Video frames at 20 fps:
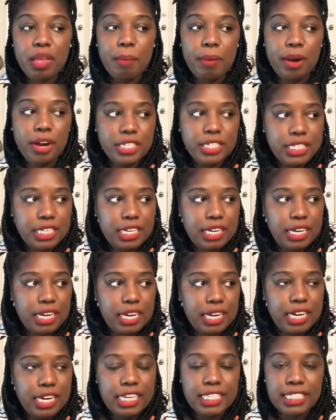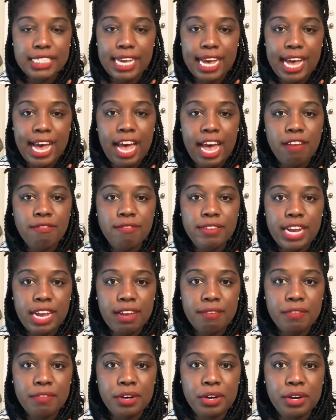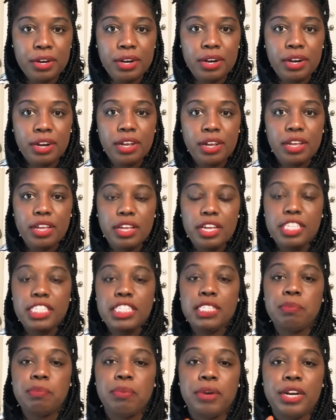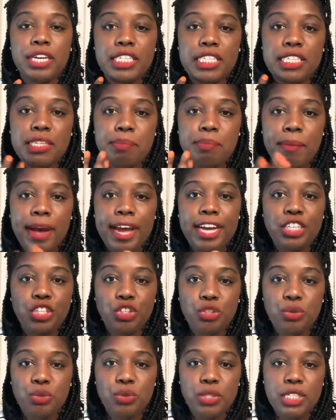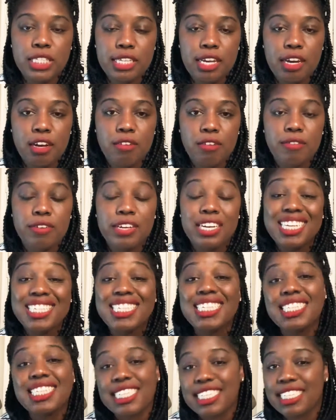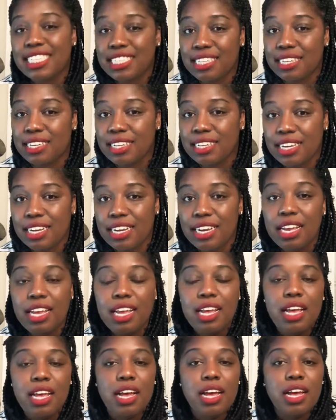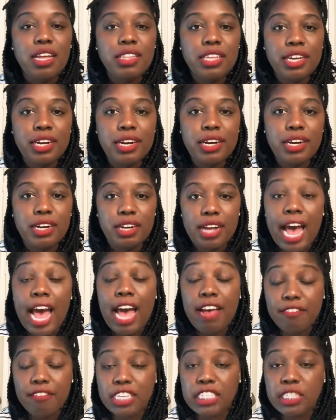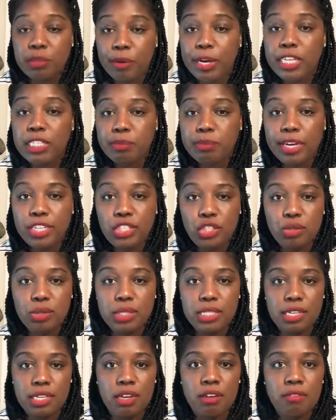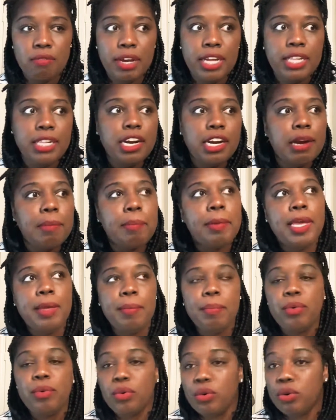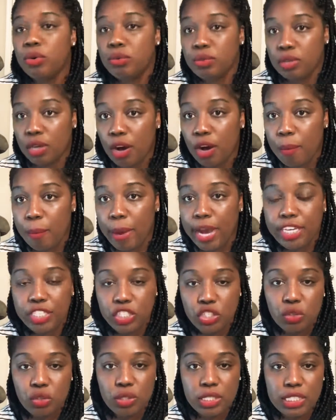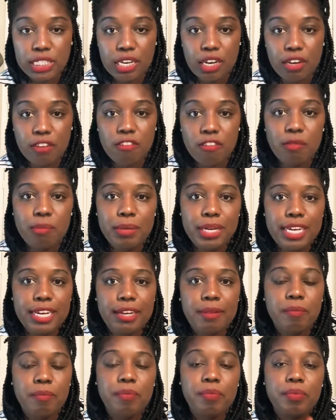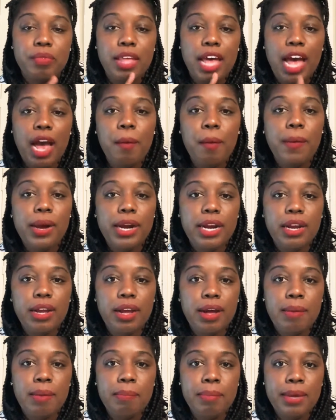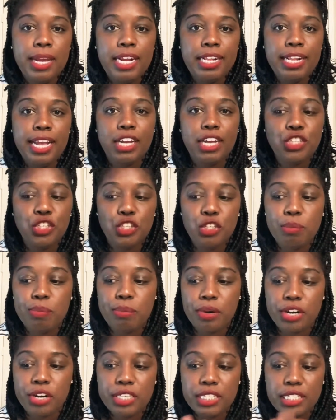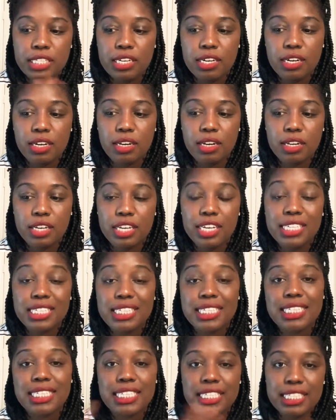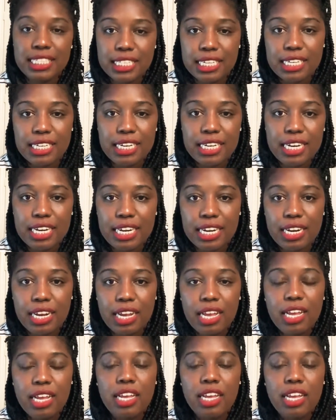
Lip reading: personally is that I've never expressed my true self consistently. I have expressed my true self, and there are people who know my true self, but I'm working on being that true person consistently